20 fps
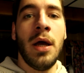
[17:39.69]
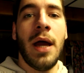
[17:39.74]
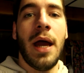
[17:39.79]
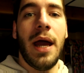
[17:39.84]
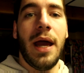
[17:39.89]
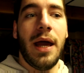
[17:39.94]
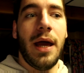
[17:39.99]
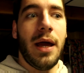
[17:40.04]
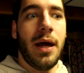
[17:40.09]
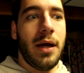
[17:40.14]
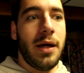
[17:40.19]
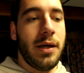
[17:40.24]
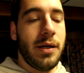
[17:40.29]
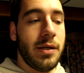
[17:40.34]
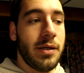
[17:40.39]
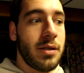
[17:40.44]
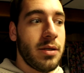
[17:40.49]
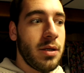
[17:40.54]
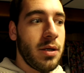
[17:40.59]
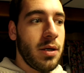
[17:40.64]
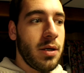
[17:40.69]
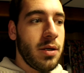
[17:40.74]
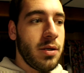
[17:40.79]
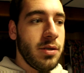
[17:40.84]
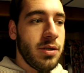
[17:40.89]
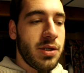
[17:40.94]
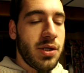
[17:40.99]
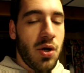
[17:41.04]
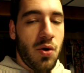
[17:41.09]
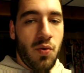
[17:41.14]
And
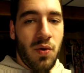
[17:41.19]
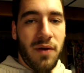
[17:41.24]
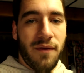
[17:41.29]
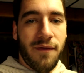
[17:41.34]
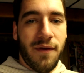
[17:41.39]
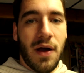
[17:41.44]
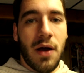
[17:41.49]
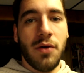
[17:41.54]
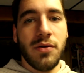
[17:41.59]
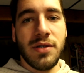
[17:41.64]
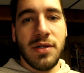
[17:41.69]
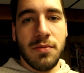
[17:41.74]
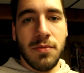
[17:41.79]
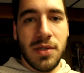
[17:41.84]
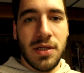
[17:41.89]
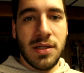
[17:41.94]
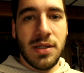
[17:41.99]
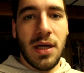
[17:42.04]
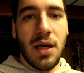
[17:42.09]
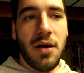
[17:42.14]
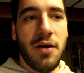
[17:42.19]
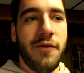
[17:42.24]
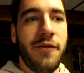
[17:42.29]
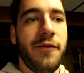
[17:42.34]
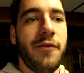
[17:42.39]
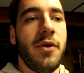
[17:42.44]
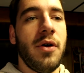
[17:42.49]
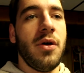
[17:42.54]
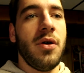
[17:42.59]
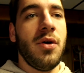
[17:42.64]
so we found some stuff.